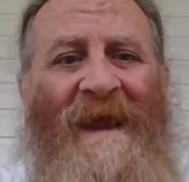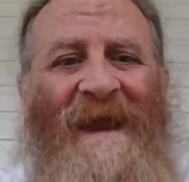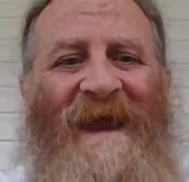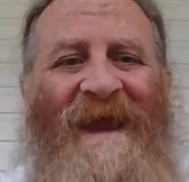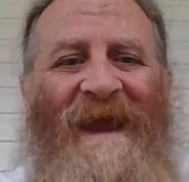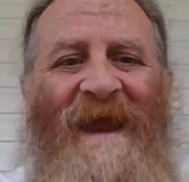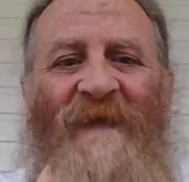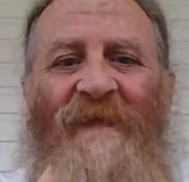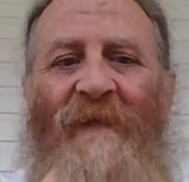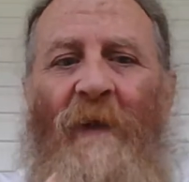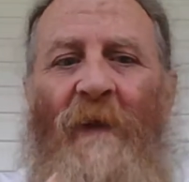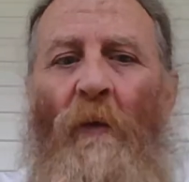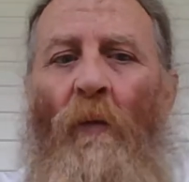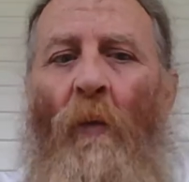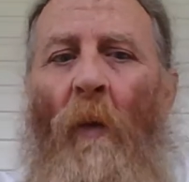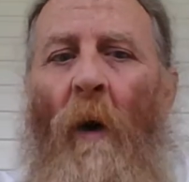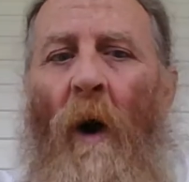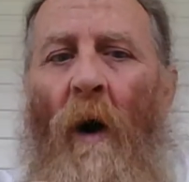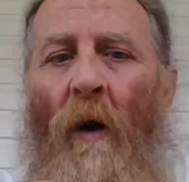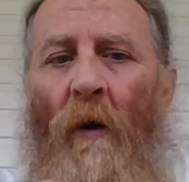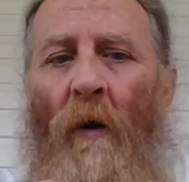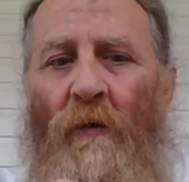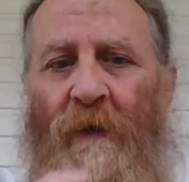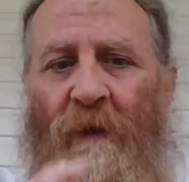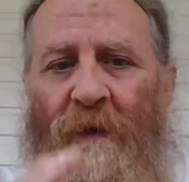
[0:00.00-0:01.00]
He that
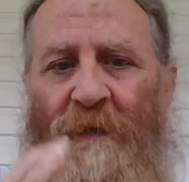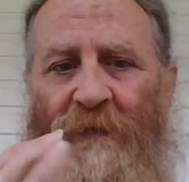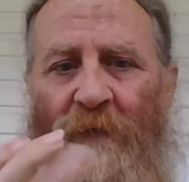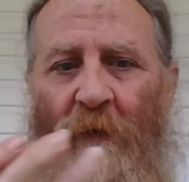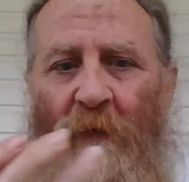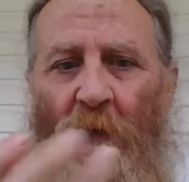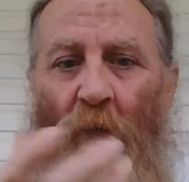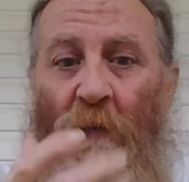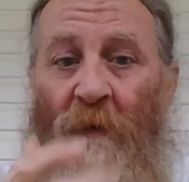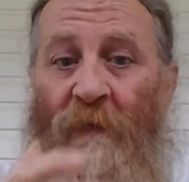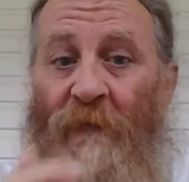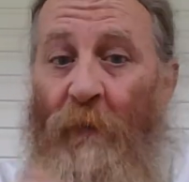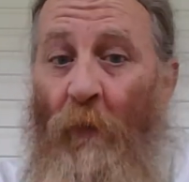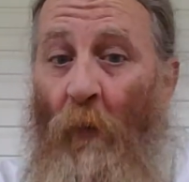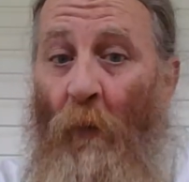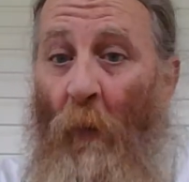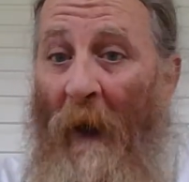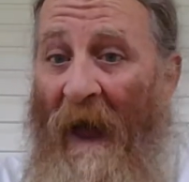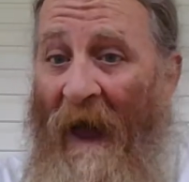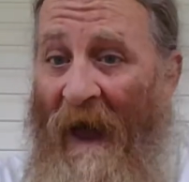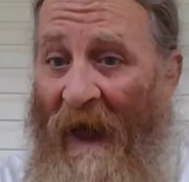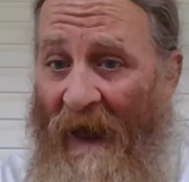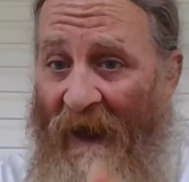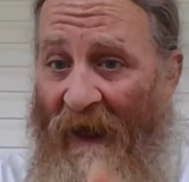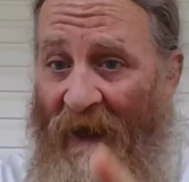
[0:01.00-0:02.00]
walketh with
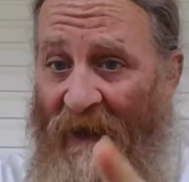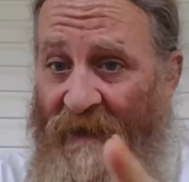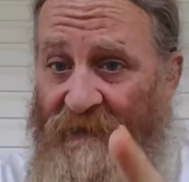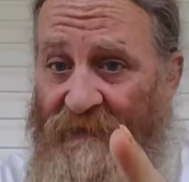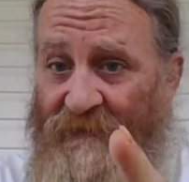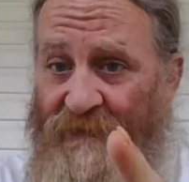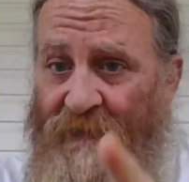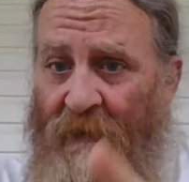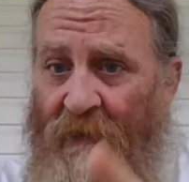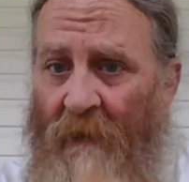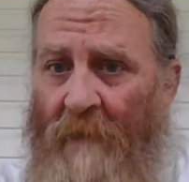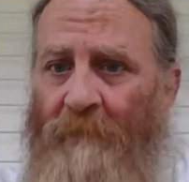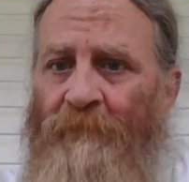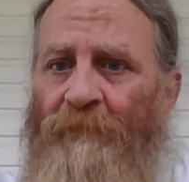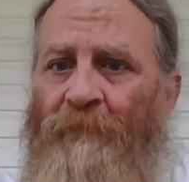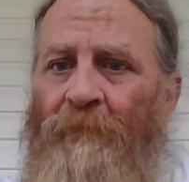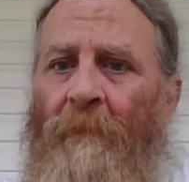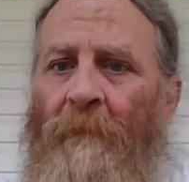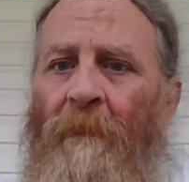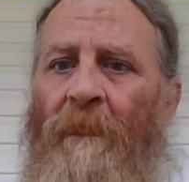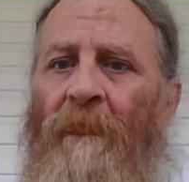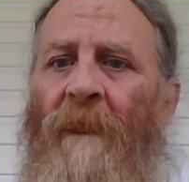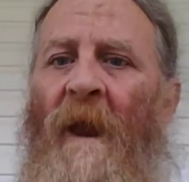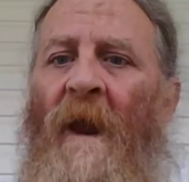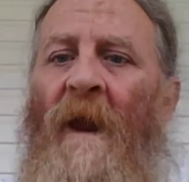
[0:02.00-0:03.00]
wise
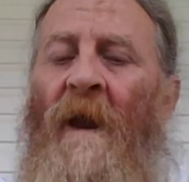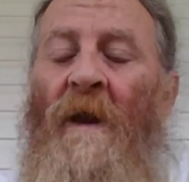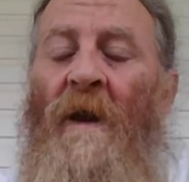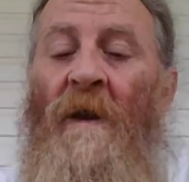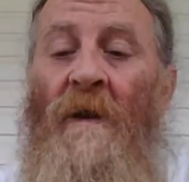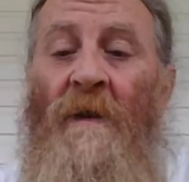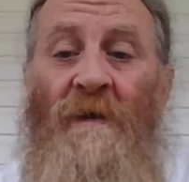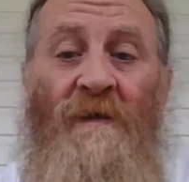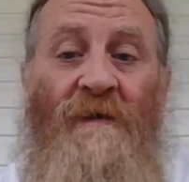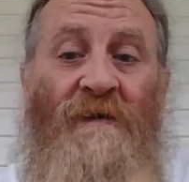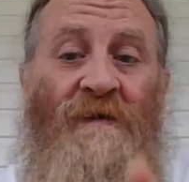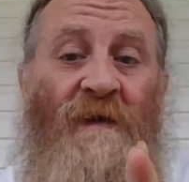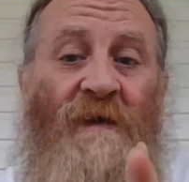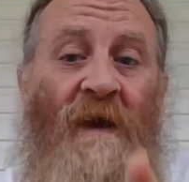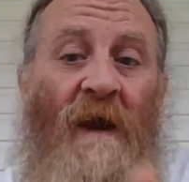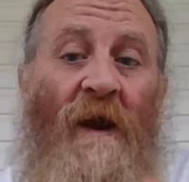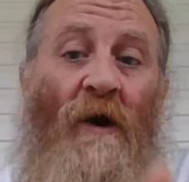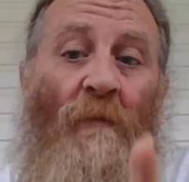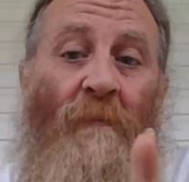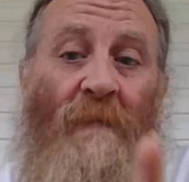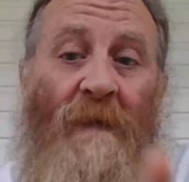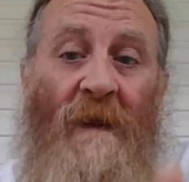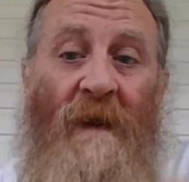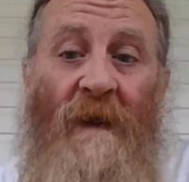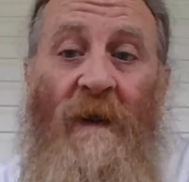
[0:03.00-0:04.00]

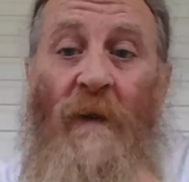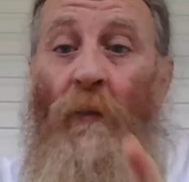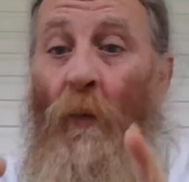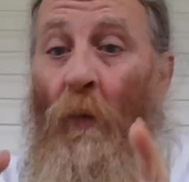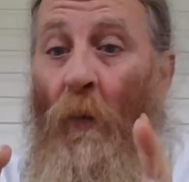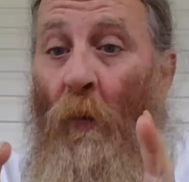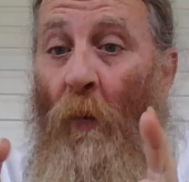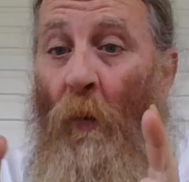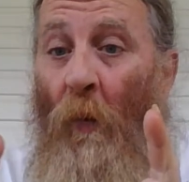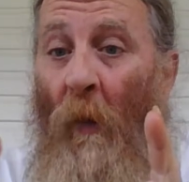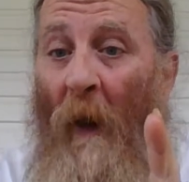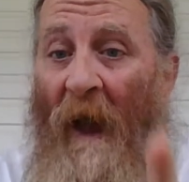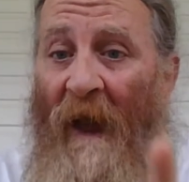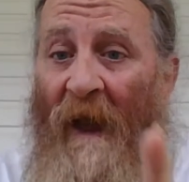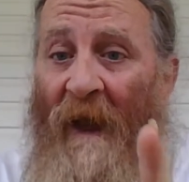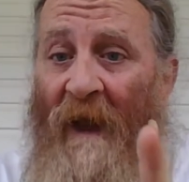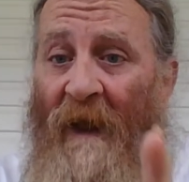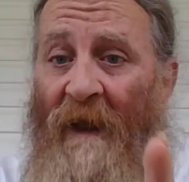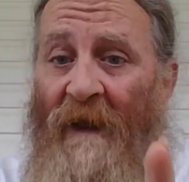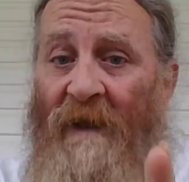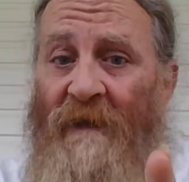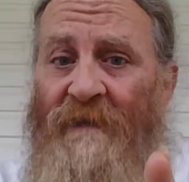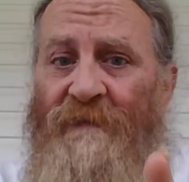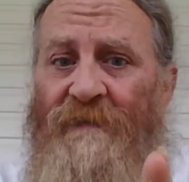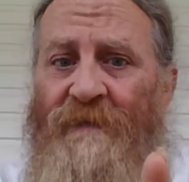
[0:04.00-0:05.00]
shall be
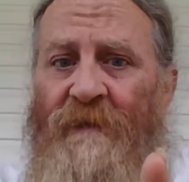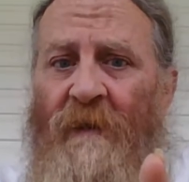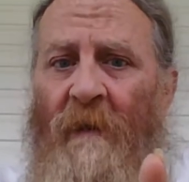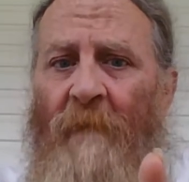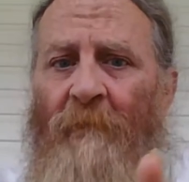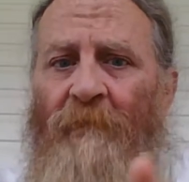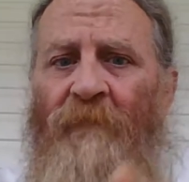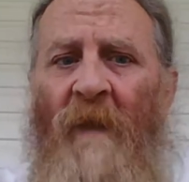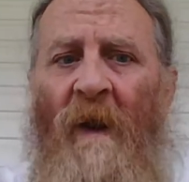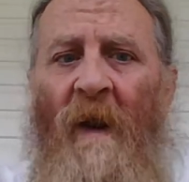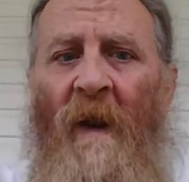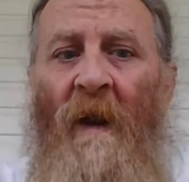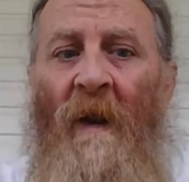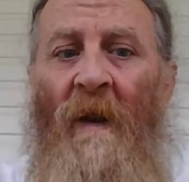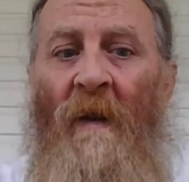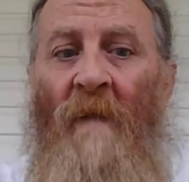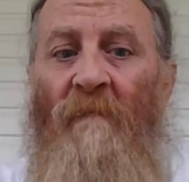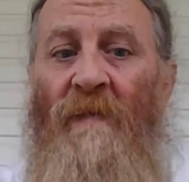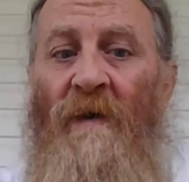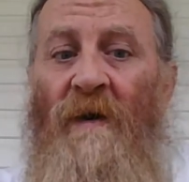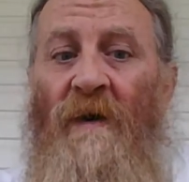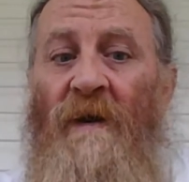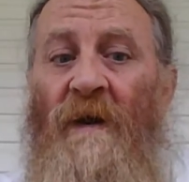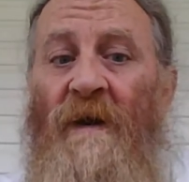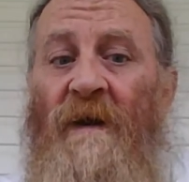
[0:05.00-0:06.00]
wise,
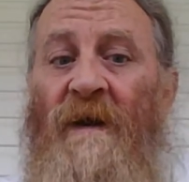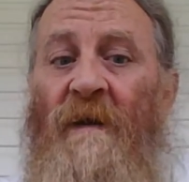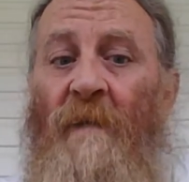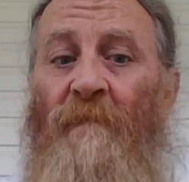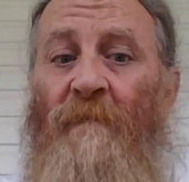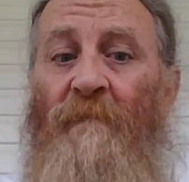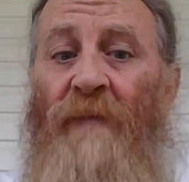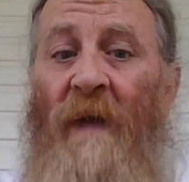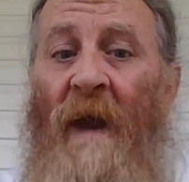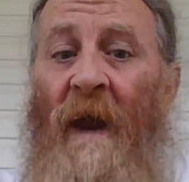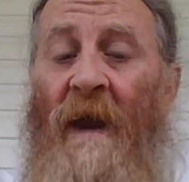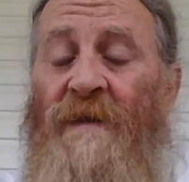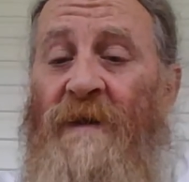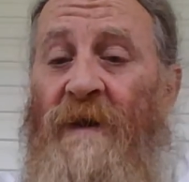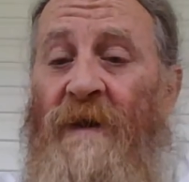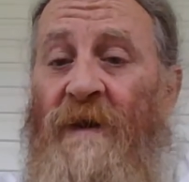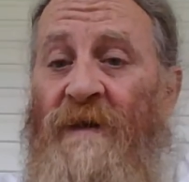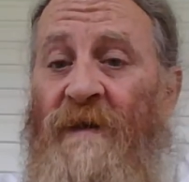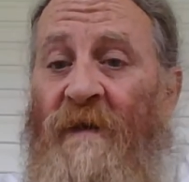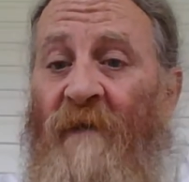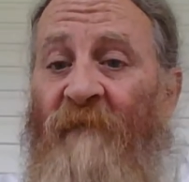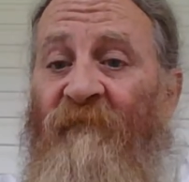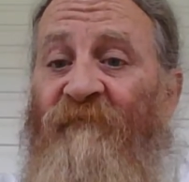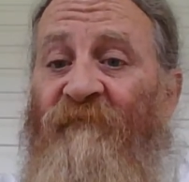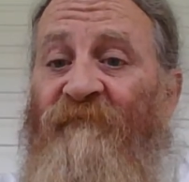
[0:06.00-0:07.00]
but a
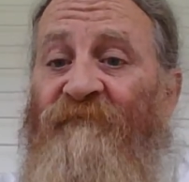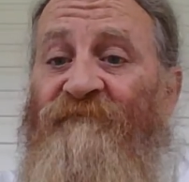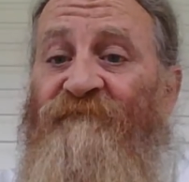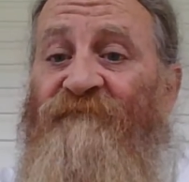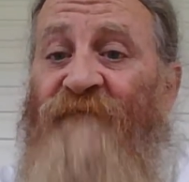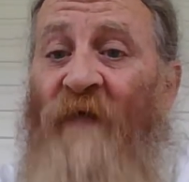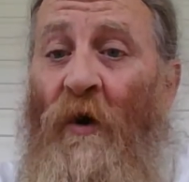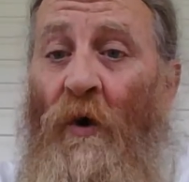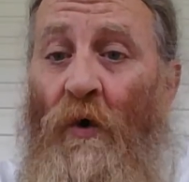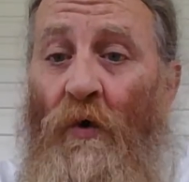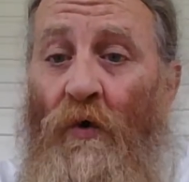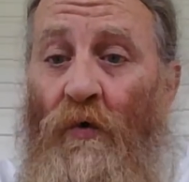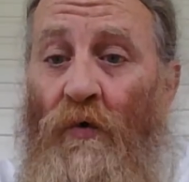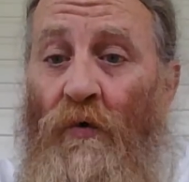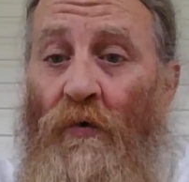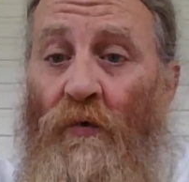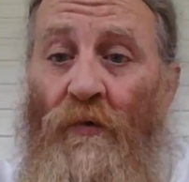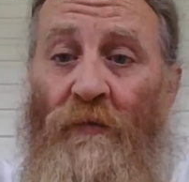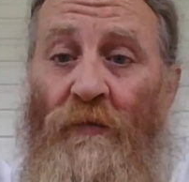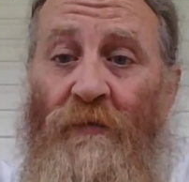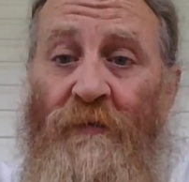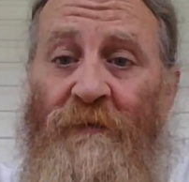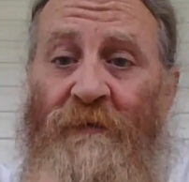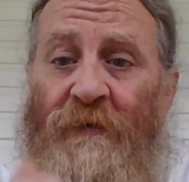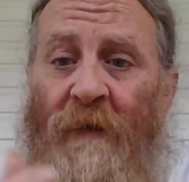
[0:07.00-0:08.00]
companion of
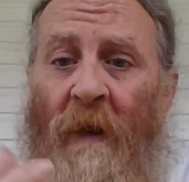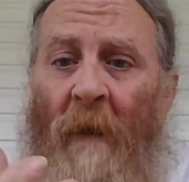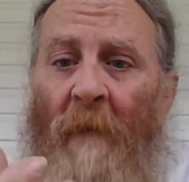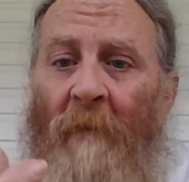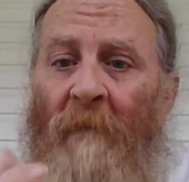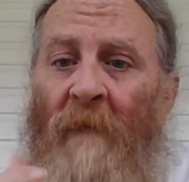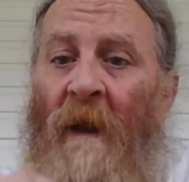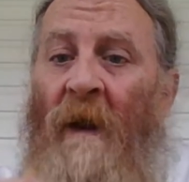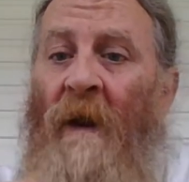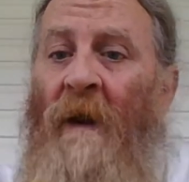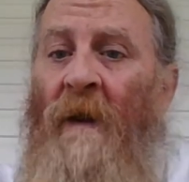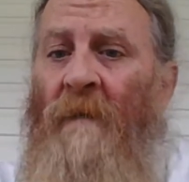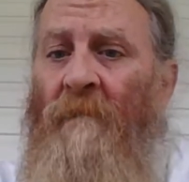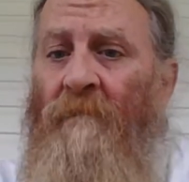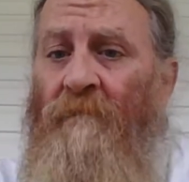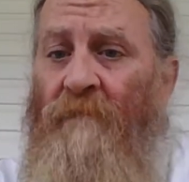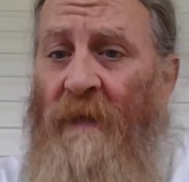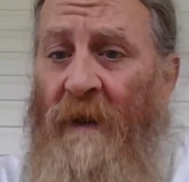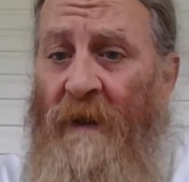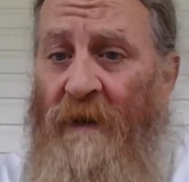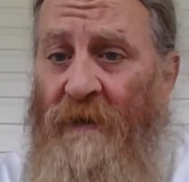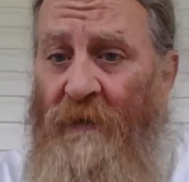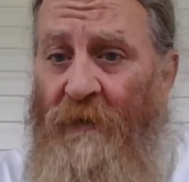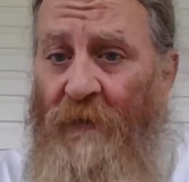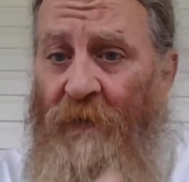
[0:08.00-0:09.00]
fools
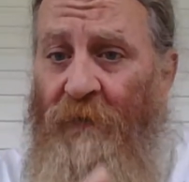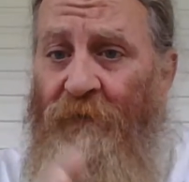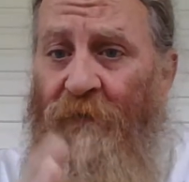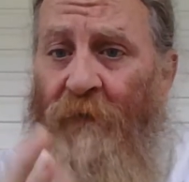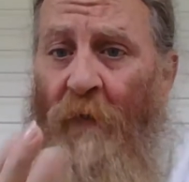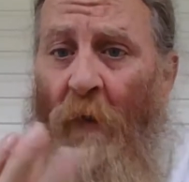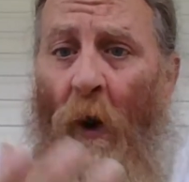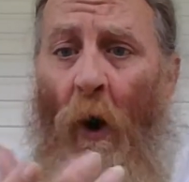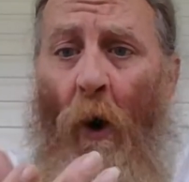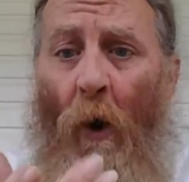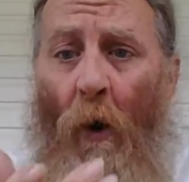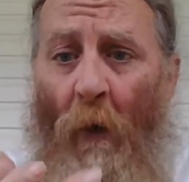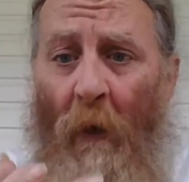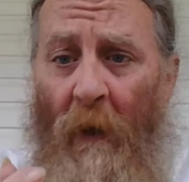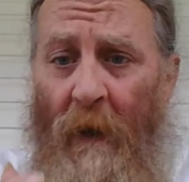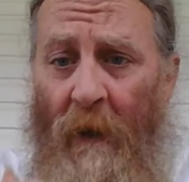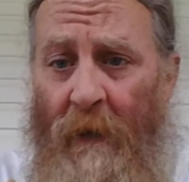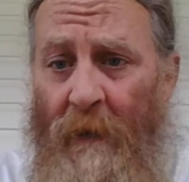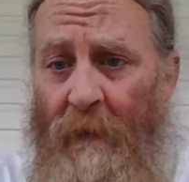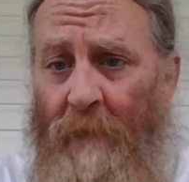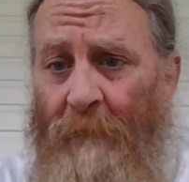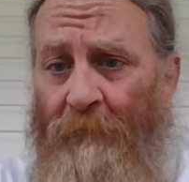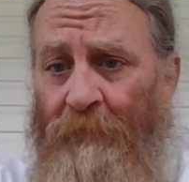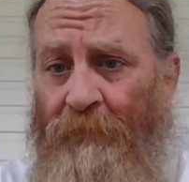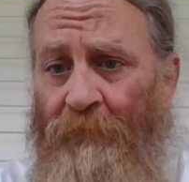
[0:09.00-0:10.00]
be
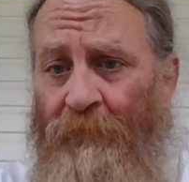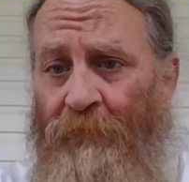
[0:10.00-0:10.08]
destroyed.